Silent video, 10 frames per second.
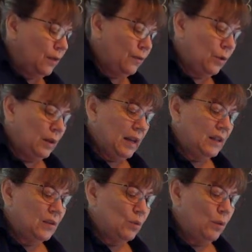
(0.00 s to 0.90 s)
for
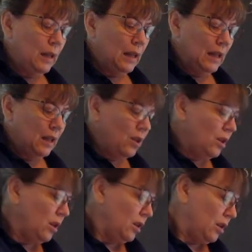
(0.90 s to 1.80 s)
next week,
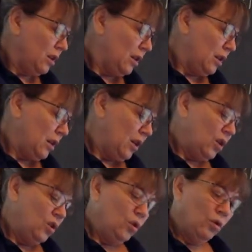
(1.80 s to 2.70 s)

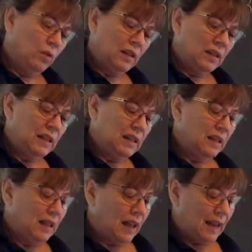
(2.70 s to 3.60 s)
you're going to need to
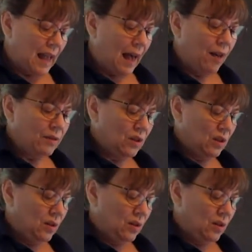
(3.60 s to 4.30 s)
cut out